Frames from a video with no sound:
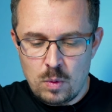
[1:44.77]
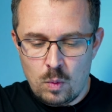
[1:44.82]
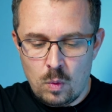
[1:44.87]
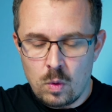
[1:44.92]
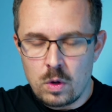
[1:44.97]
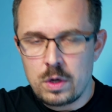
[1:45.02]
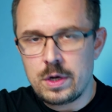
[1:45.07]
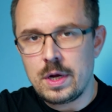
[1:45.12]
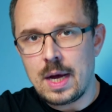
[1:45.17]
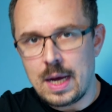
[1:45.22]

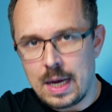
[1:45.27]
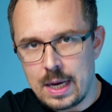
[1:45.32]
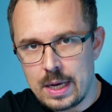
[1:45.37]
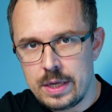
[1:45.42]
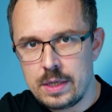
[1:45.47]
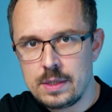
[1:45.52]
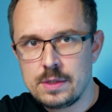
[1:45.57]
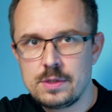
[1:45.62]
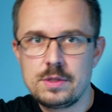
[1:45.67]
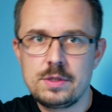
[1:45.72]
or the
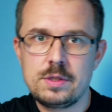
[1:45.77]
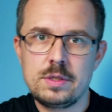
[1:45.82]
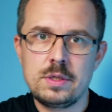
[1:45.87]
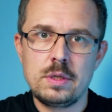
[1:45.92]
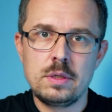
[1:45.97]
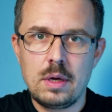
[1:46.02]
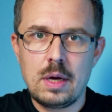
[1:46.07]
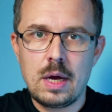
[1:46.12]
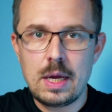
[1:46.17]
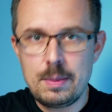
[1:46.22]
highest
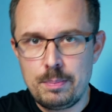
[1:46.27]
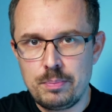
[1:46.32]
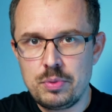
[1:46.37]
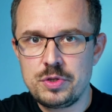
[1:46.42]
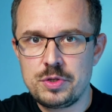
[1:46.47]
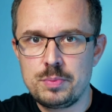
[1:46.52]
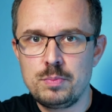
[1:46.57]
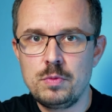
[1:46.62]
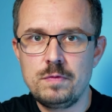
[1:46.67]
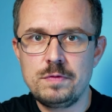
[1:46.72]
hyper
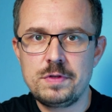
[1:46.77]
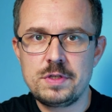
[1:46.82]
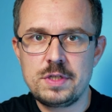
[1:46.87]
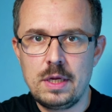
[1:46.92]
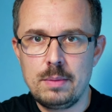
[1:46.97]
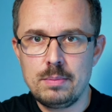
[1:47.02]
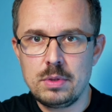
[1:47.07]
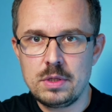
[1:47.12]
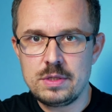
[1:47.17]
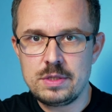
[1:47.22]
smooth
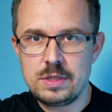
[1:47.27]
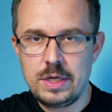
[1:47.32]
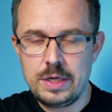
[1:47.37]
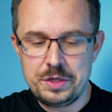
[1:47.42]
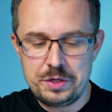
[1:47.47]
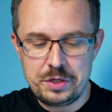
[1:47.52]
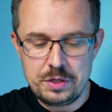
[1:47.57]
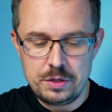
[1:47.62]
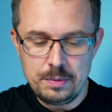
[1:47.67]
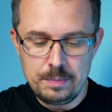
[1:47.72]

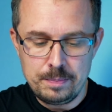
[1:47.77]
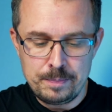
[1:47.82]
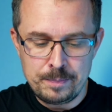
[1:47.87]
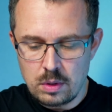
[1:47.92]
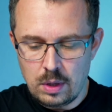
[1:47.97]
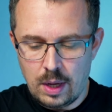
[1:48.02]
stabilization.